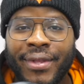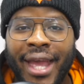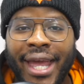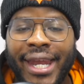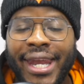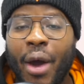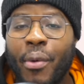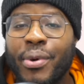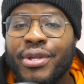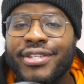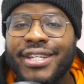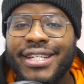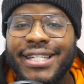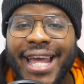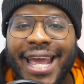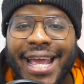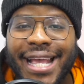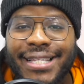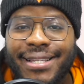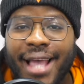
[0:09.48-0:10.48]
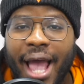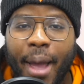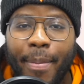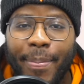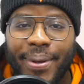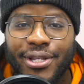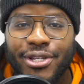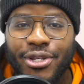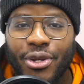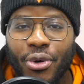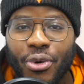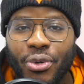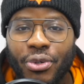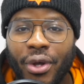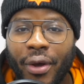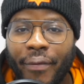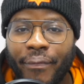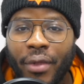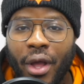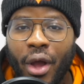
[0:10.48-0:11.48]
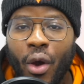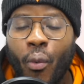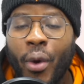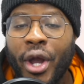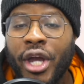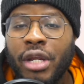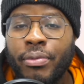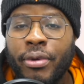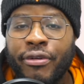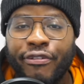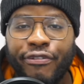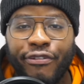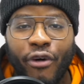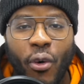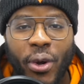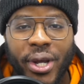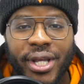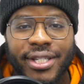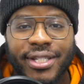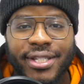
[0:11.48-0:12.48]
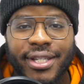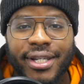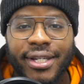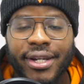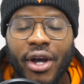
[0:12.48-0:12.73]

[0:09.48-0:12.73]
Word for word: Now, in today's episode, we're going to be focusing